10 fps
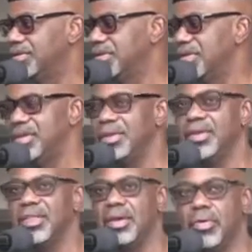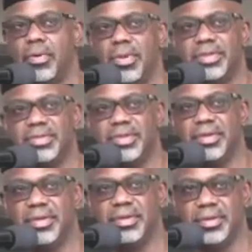see the
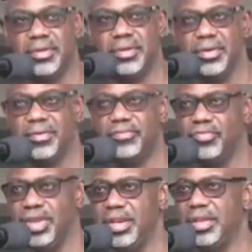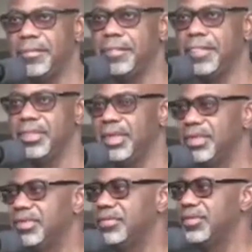quality of training that
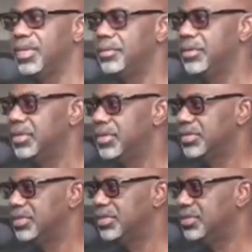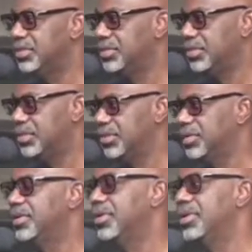is available in this institution.
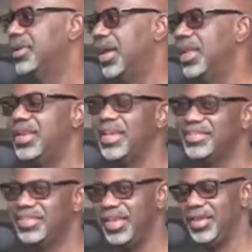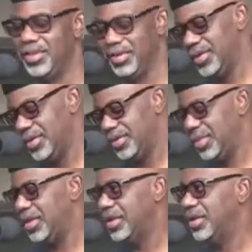I dare say
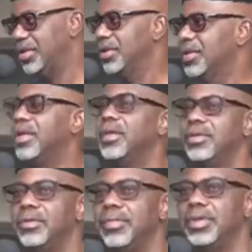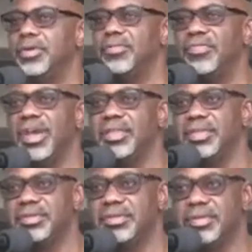that you may not
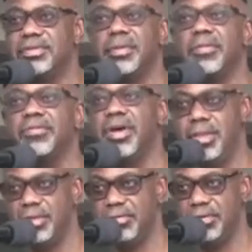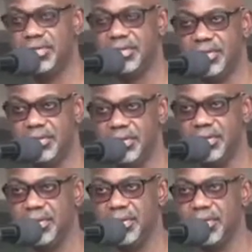find this in some of our universities
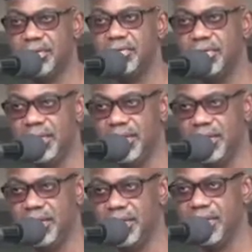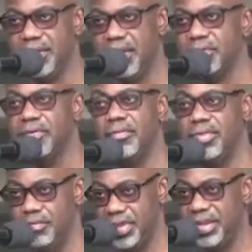today. Some of
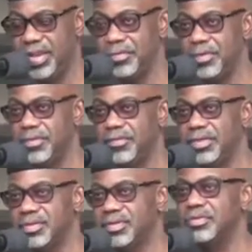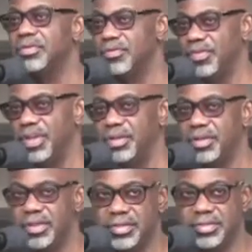the big name universities you find
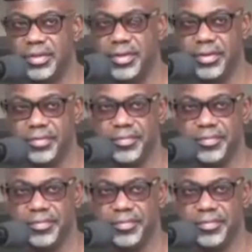in Nigeria.